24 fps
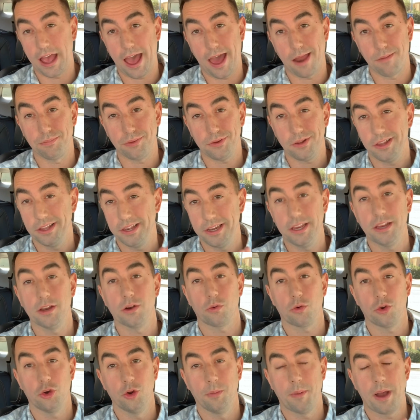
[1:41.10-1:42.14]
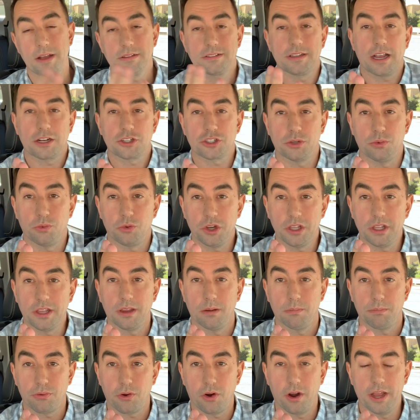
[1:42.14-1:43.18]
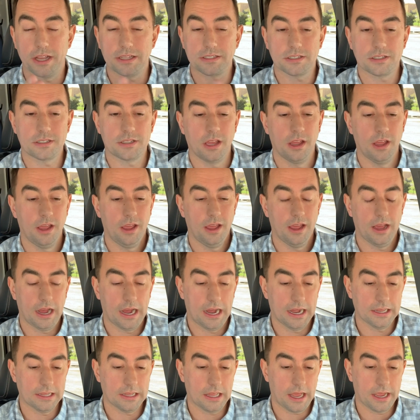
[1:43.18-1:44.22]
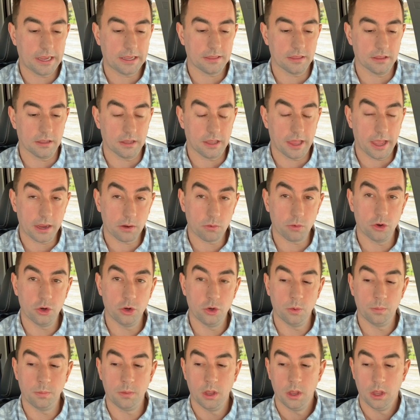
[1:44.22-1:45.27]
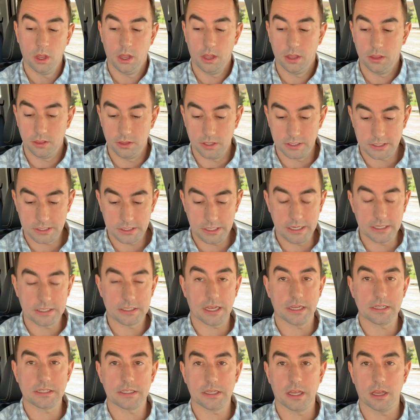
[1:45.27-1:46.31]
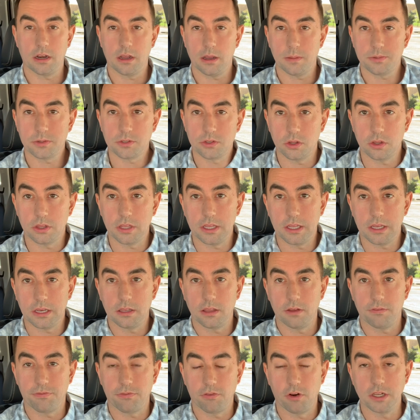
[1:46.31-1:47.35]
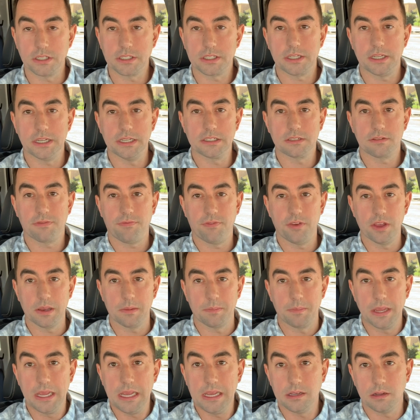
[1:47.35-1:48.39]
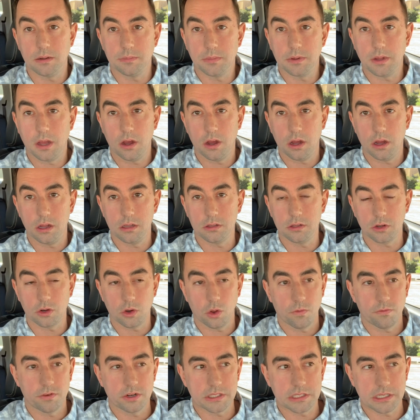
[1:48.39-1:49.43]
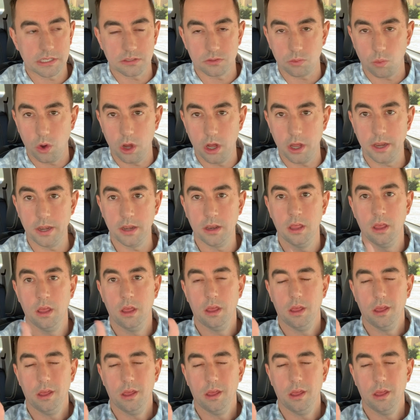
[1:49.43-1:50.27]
had plenty of room. I was actually really impressed. I like the leg room. The seats I set up so that the front seats fit me. I'm a little over 6'1",